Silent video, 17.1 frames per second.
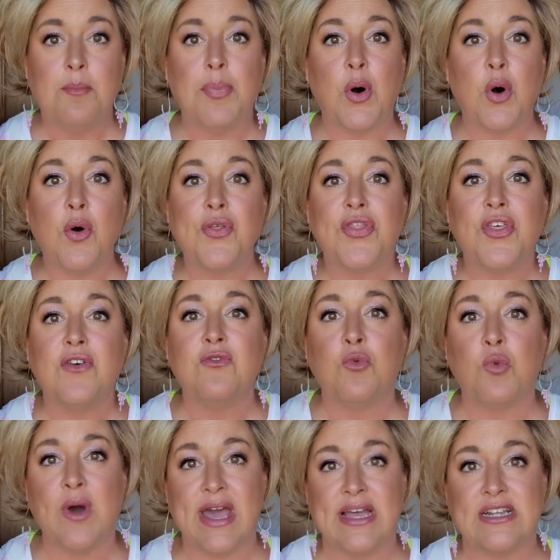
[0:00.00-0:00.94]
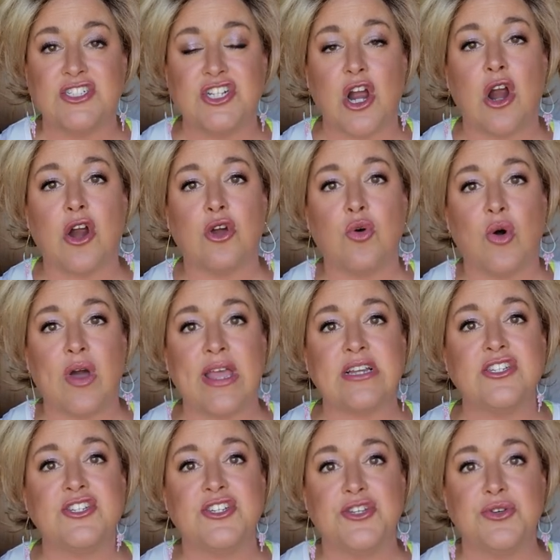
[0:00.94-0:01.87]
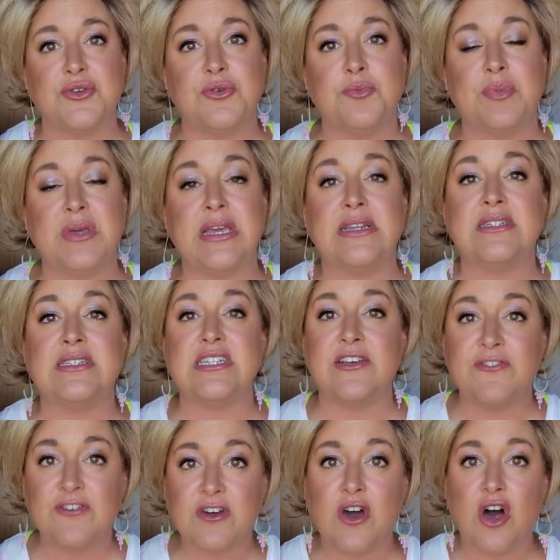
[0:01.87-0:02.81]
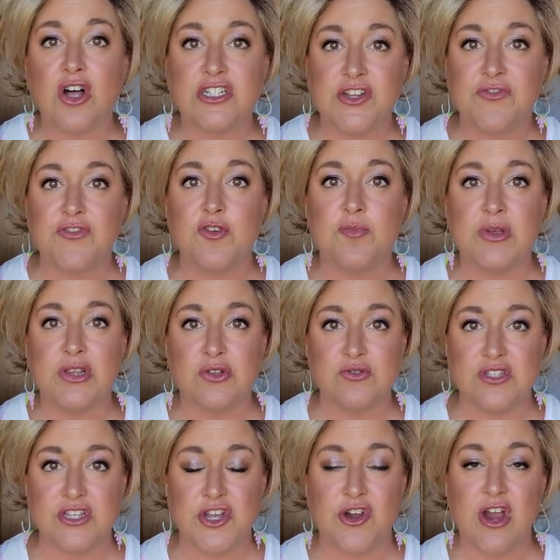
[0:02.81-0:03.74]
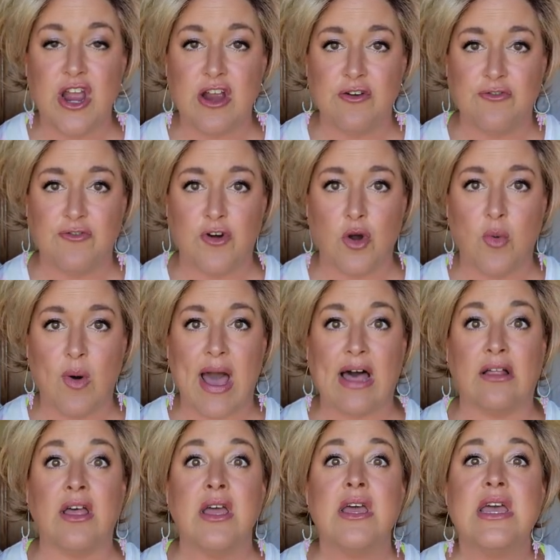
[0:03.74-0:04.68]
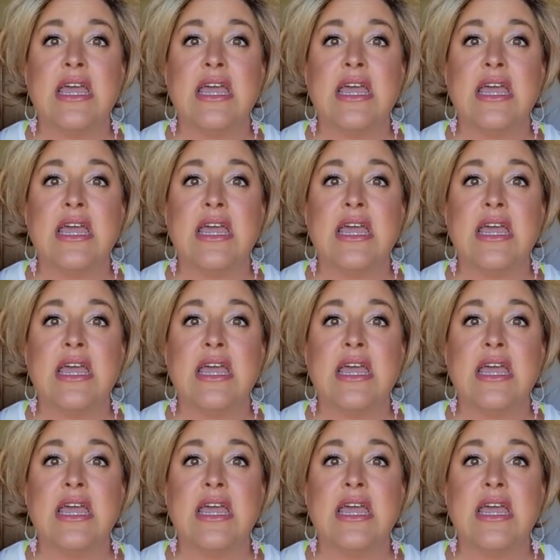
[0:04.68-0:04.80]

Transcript: both of which are going to be difficult if you've been losing your hair for a while.